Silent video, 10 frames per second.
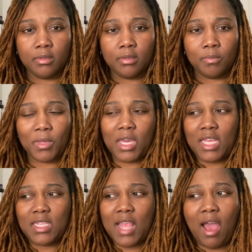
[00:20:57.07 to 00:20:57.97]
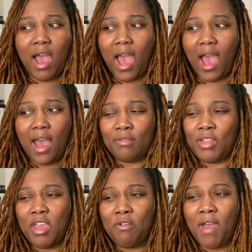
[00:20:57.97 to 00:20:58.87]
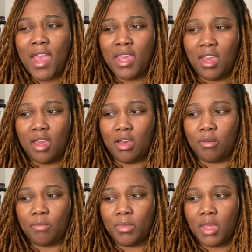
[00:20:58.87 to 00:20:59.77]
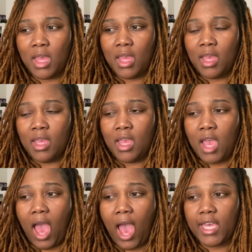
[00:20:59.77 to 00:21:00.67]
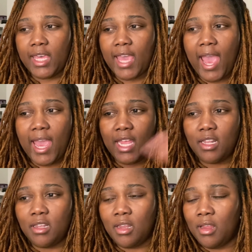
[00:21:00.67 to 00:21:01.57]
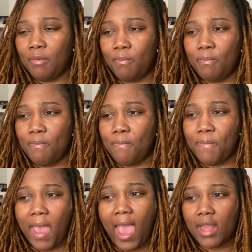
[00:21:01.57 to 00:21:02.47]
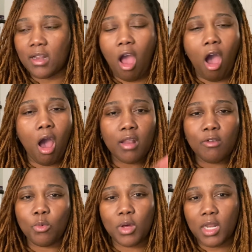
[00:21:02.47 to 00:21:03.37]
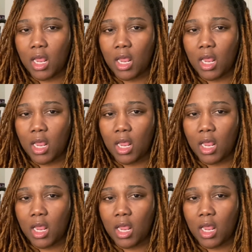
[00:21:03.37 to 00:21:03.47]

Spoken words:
Because now here I am, I gained back all of what I